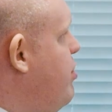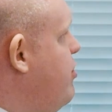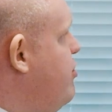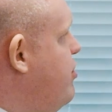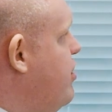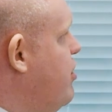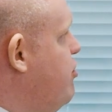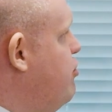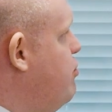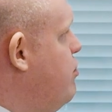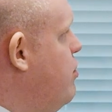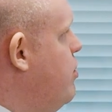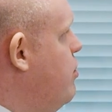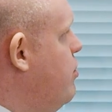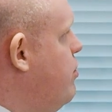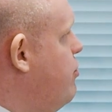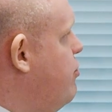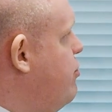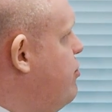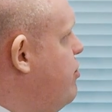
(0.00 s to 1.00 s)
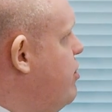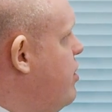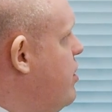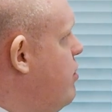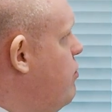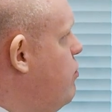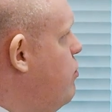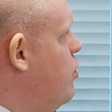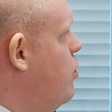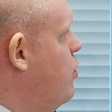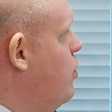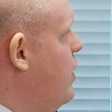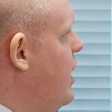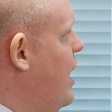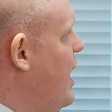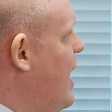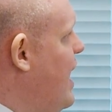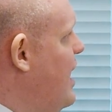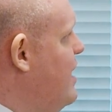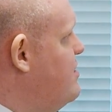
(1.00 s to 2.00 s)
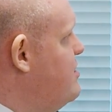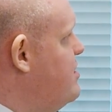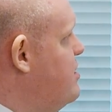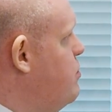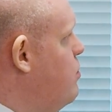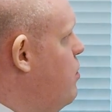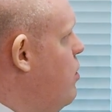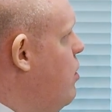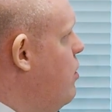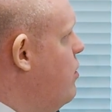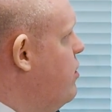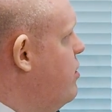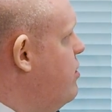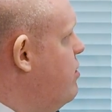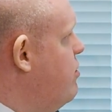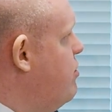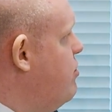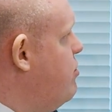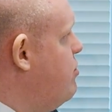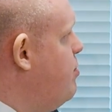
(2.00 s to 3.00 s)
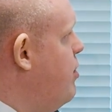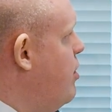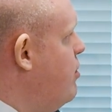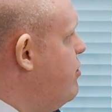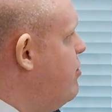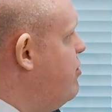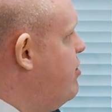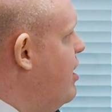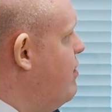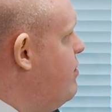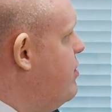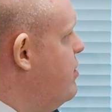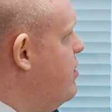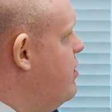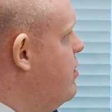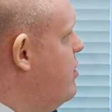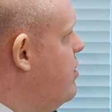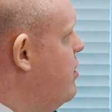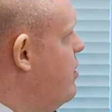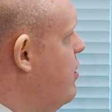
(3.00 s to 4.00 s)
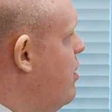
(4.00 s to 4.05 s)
Procedure Rules, Rule 81, Spot 7,